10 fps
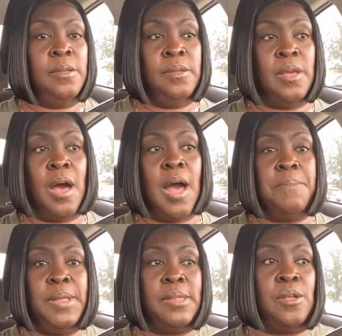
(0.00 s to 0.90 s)
y'all, I
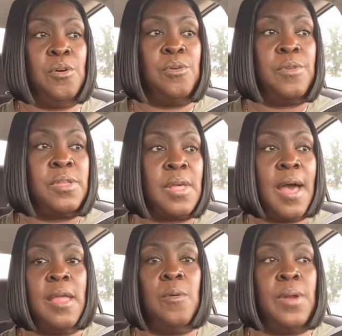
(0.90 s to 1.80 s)
be so
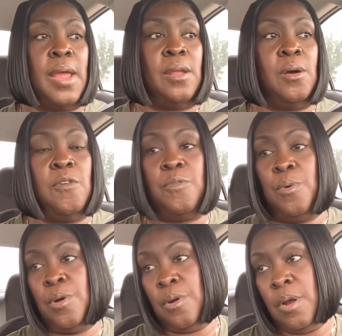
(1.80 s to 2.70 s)
tired when I get off
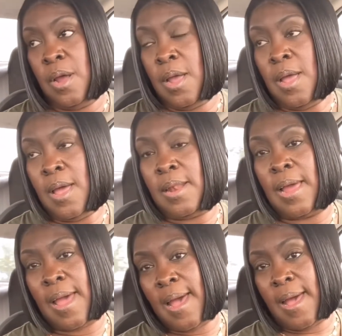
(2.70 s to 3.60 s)
work.
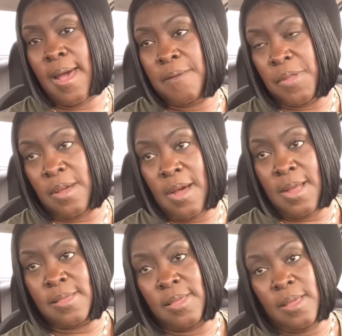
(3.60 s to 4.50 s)
Like, I have the
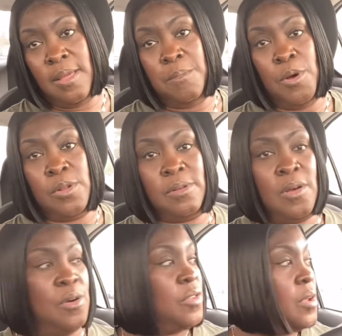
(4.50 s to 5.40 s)
content. Oh,
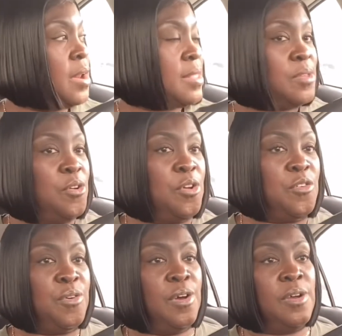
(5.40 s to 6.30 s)
did I turn on
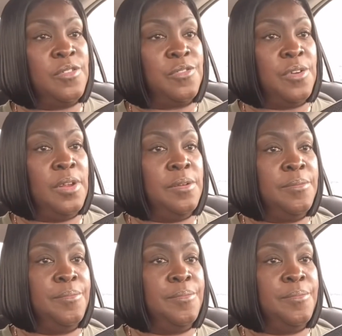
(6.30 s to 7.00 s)
the wrong street